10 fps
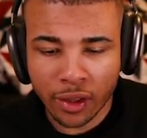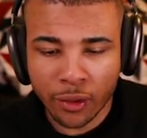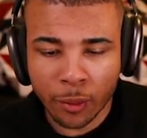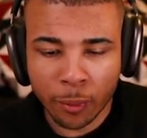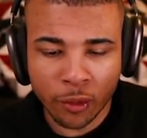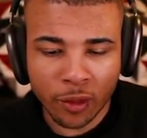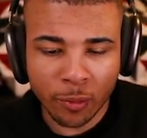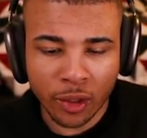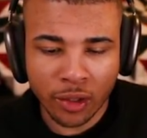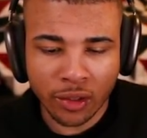the
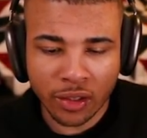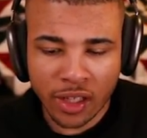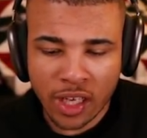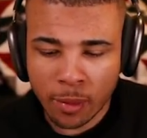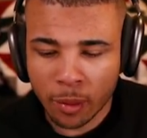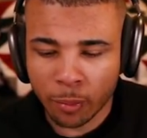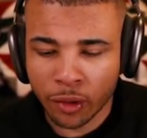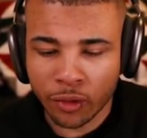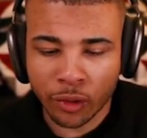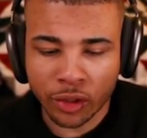Pokemon tame, I
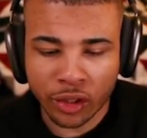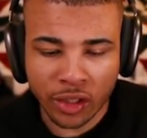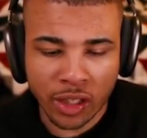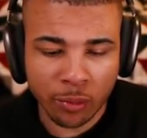believe there is a tame